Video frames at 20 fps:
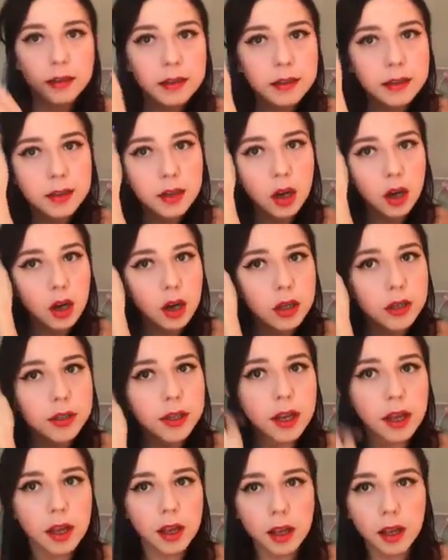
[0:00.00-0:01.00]

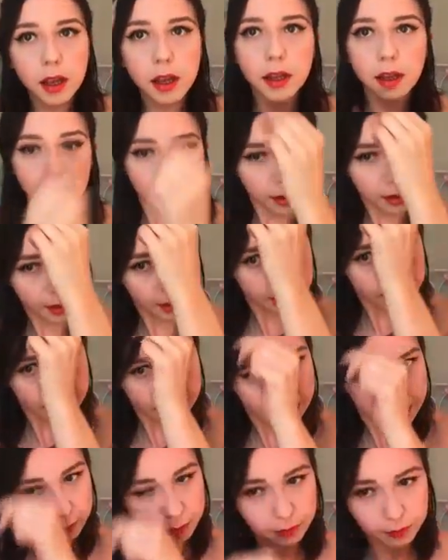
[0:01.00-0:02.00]
sort this
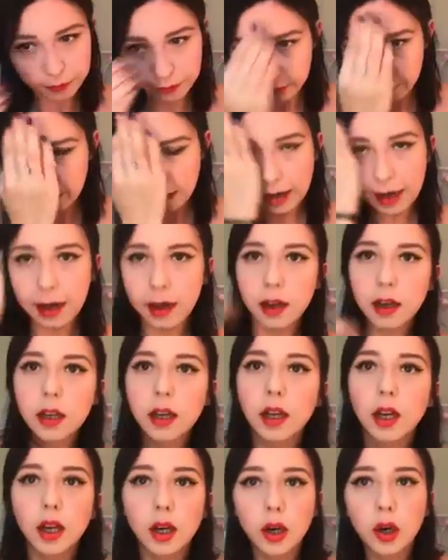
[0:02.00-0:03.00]
heap of
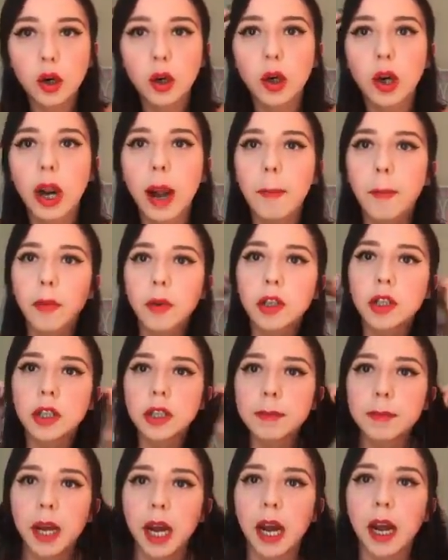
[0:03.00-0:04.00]
crap, which
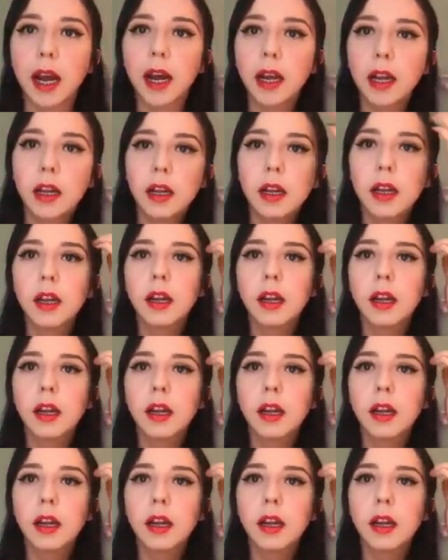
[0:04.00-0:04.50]
is my hair.